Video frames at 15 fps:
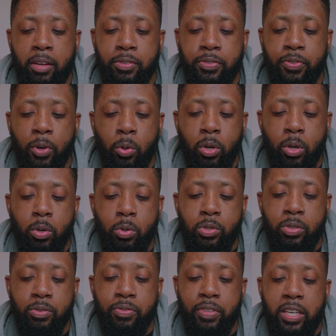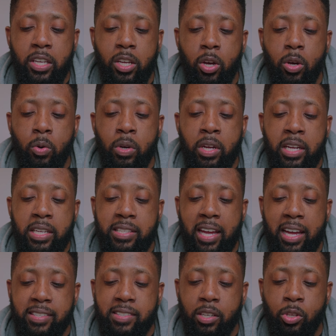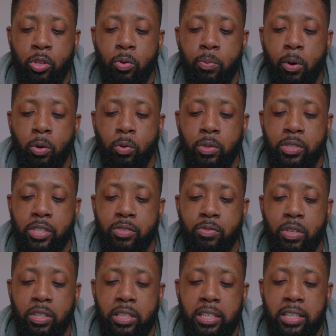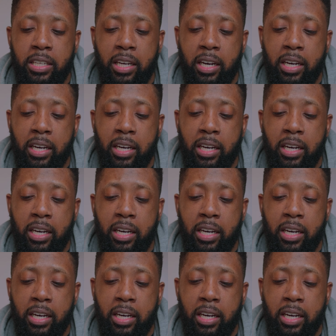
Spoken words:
photo to video to S&Q mode, which is really